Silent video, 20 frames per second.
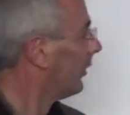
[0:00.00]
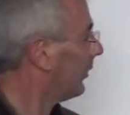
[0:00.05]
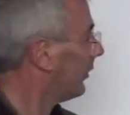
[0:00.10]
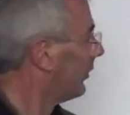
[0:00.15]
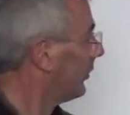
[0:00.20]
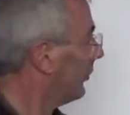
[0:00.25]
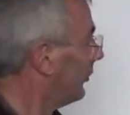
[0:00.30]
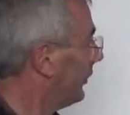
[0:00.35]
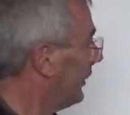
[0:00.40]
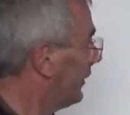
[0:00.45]

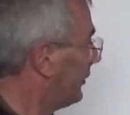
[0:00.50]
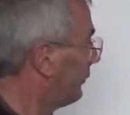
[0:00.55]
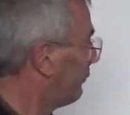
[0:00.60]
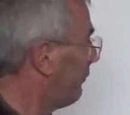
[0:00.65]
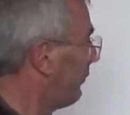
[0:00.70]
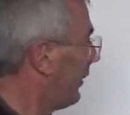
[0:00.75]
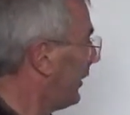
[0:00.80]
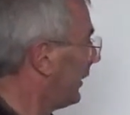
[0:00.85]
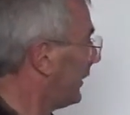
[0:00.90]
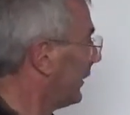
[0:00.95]
You'll need to
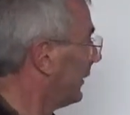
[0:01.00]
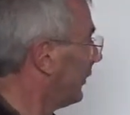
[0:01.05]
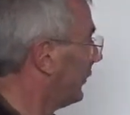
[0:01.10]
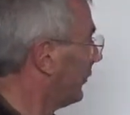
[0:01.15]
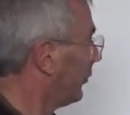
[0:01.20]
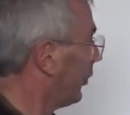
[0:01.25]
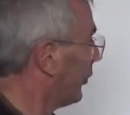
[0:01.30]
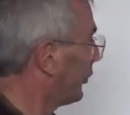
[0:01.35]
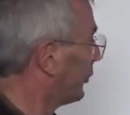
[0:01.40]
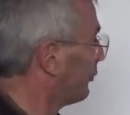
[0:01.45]

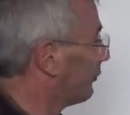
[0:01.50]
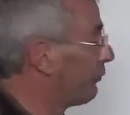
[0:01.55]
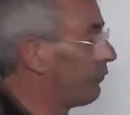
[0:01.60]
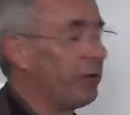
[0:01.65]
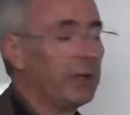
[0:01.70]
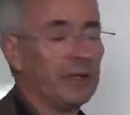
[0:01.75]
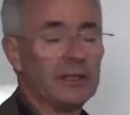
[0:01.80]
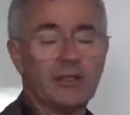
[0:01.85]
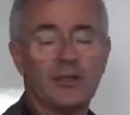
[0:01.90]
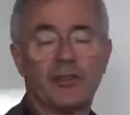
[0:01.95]
want to
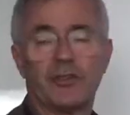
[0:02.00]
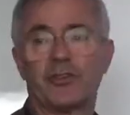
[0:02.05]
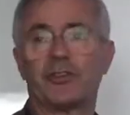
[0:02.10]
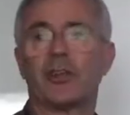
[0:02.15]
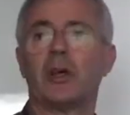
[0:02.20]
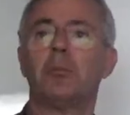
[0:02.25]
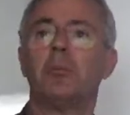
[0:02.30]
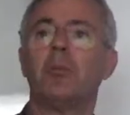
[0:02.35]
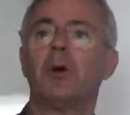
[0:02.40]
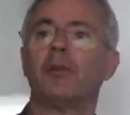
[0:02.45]
find
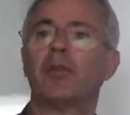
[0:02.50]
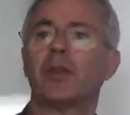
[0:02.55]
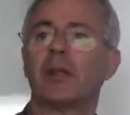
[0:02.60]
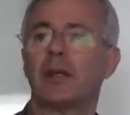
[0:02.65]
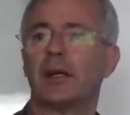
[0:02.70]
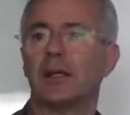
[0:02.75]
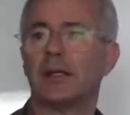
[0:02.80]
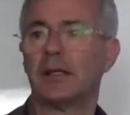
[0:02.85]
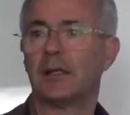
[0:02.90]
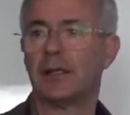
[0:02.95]
some of the
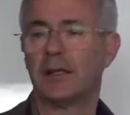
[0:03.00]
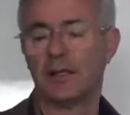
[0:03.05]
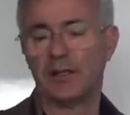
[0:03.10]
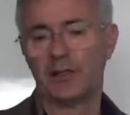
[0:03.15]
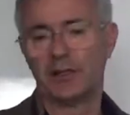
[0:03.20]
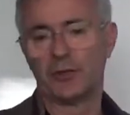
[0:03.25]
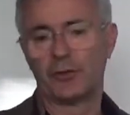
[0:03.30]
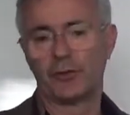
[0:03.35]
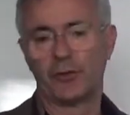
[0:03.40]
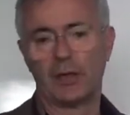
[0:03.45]

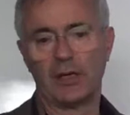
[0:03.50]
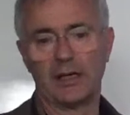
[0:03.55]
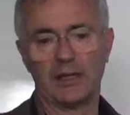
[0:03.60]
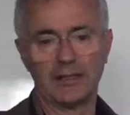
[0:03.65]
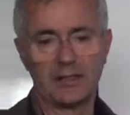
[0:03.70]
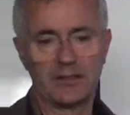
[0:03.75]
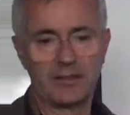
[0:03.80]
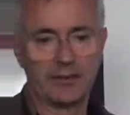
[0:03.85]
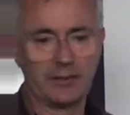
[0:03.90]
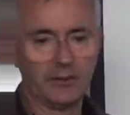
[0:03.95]
guidelines for
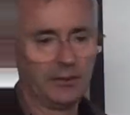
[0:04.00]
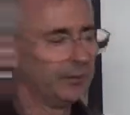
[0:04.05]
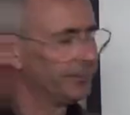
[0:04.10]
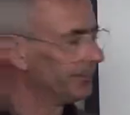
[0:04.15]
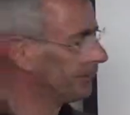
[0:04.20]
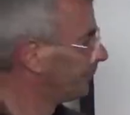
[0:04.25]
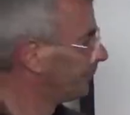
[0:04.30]
ITIL,